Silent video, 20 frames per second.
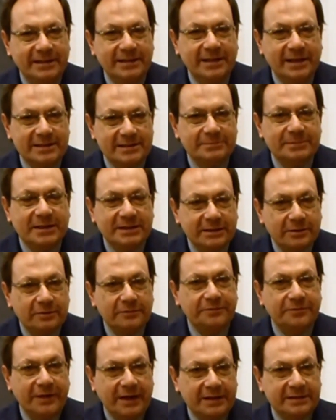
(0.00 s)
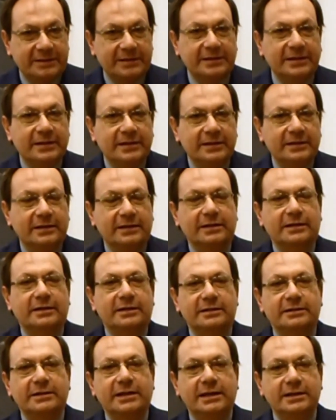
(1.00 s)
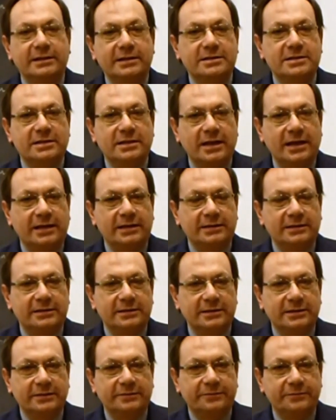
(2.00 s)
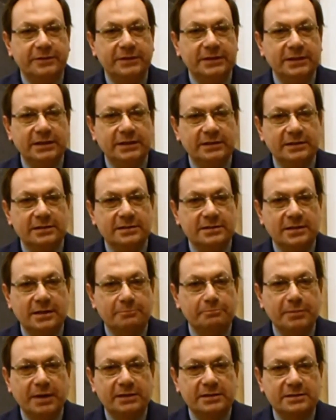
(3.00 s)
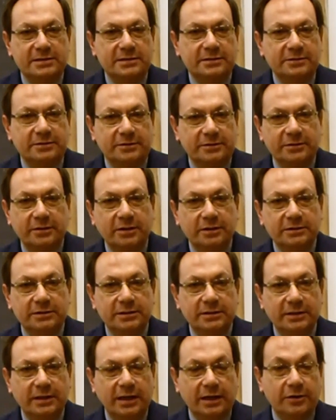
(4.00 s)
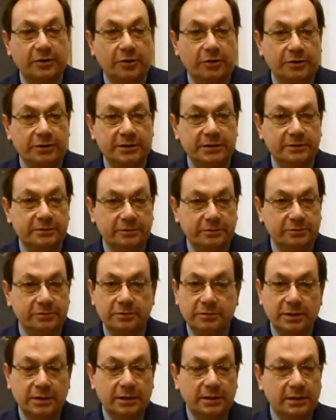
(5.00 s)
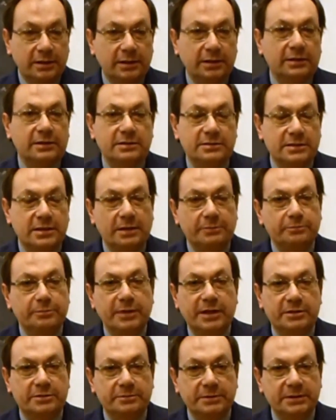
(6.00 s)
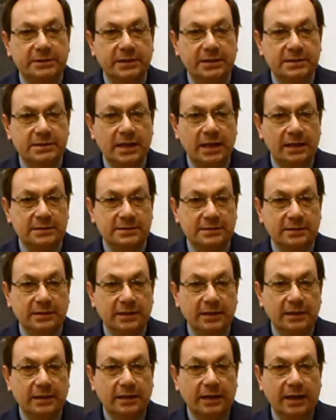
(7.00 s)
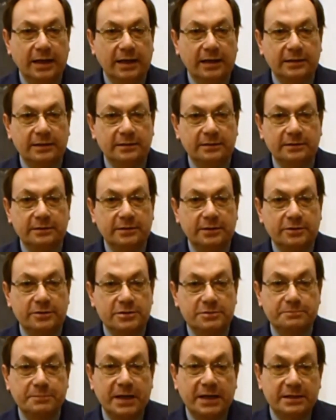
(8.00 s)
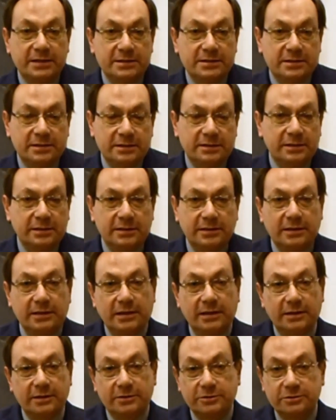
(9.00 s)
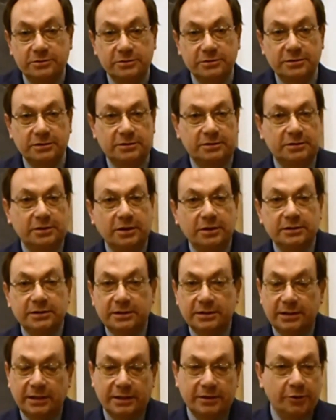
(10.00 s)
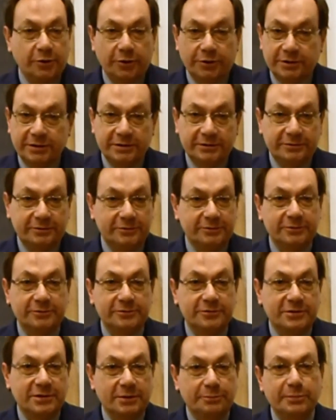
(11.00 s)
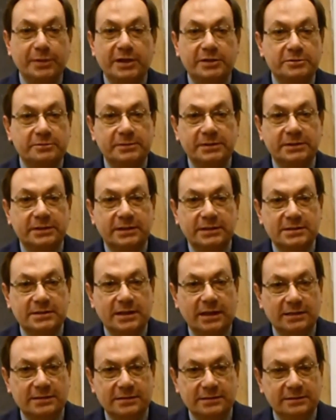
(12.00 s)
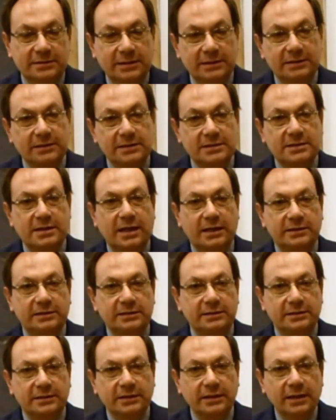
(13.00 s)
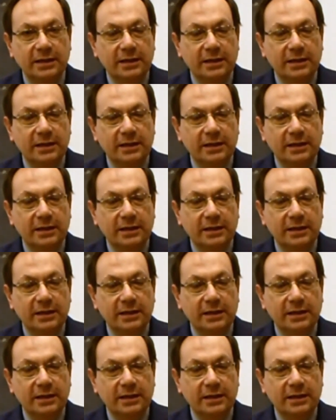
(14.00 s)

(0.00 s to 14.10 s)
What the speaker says: as a matter of fact, they decide if we need some medicine or not according to some measurement results. And those medicines are good or not according to some measurement results that decided the